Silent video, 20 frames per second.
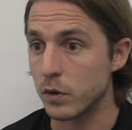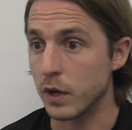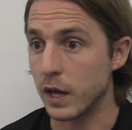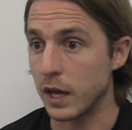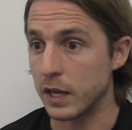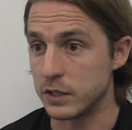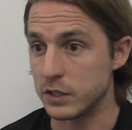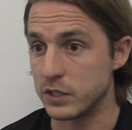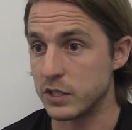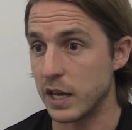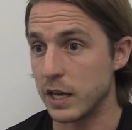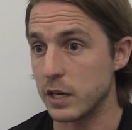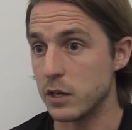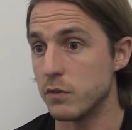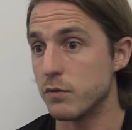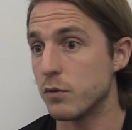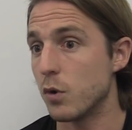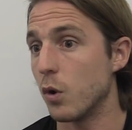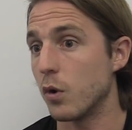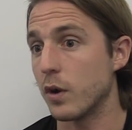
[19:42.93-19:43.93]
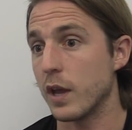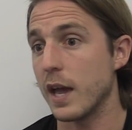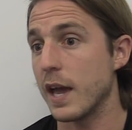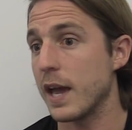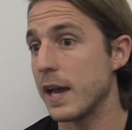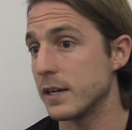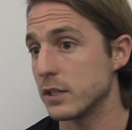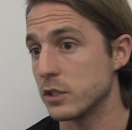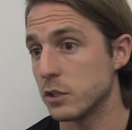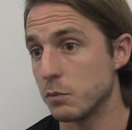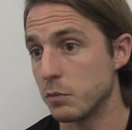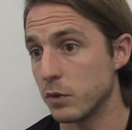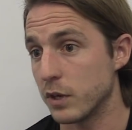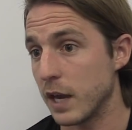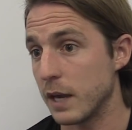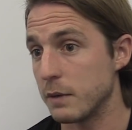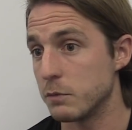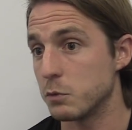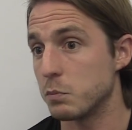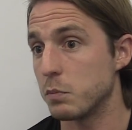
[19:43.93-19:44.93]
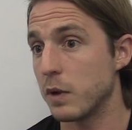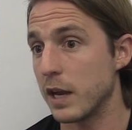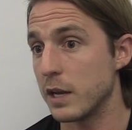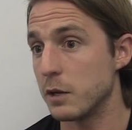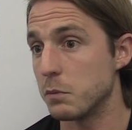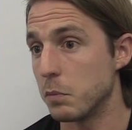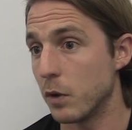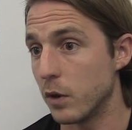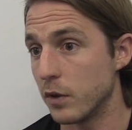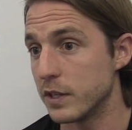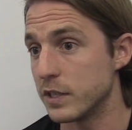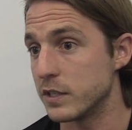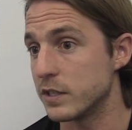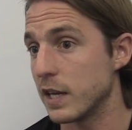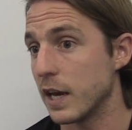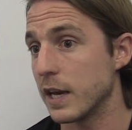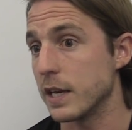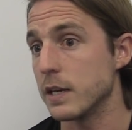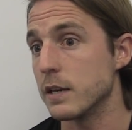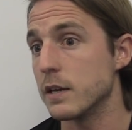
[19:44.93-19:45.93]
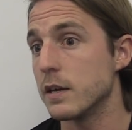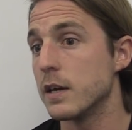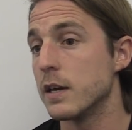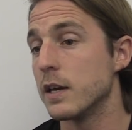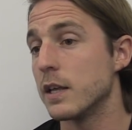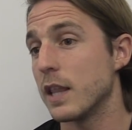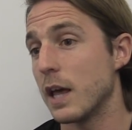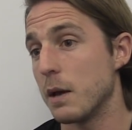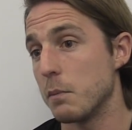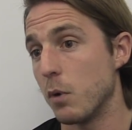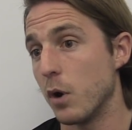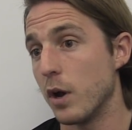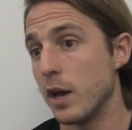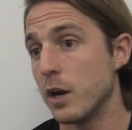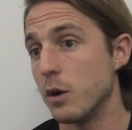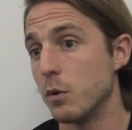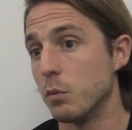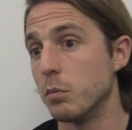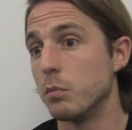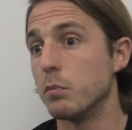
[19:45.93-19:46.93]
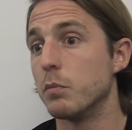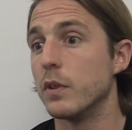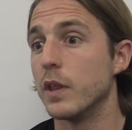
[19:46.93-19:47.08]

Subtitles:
and say you've got to get X number of games played by this date, that might help.